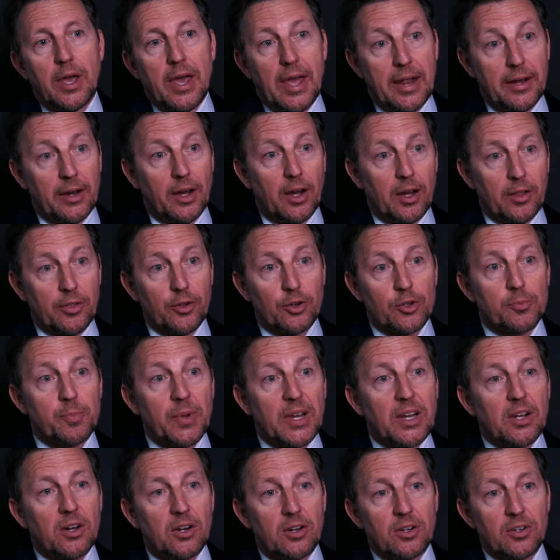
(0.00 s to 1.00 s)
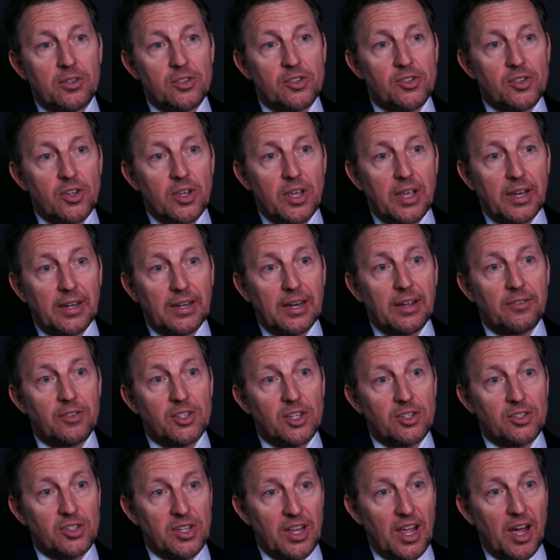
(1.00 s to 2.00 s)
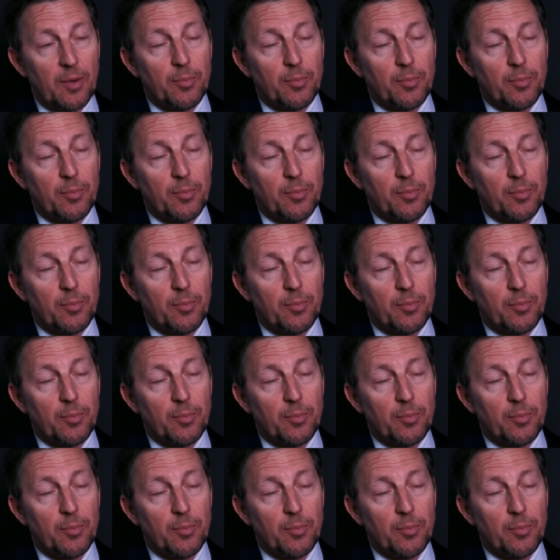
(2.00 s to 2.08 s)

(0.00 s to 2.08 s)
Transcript: and others because it gives us the